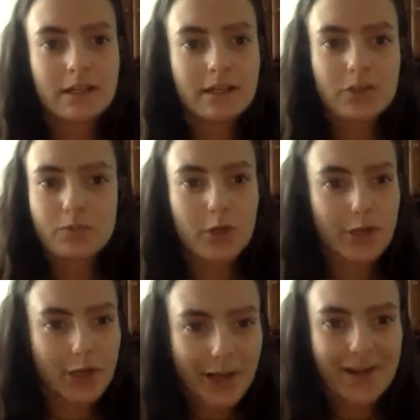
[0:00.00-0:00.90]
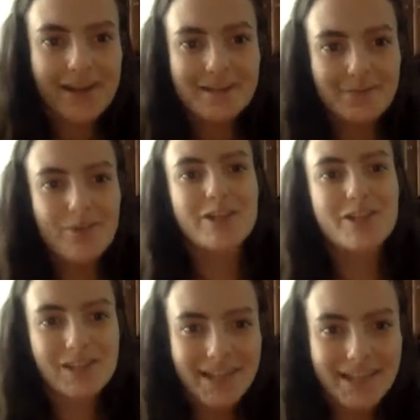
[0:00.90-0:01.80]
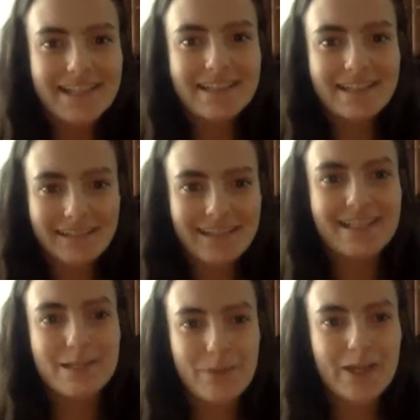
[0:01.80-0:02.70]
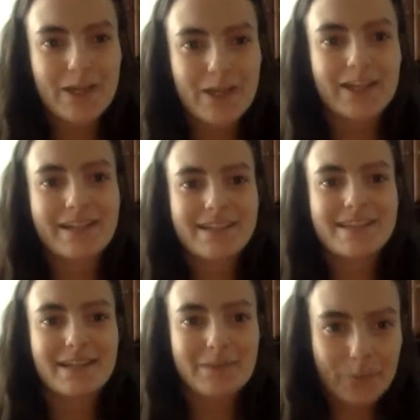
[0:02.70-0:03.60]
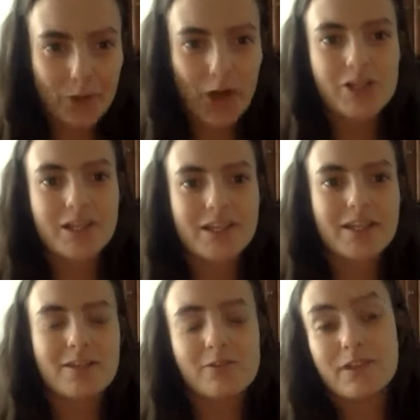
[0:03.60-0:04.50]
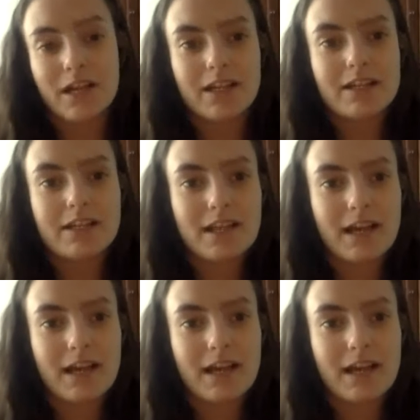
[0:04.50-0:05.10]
just putting on as much like experience and projects that you've done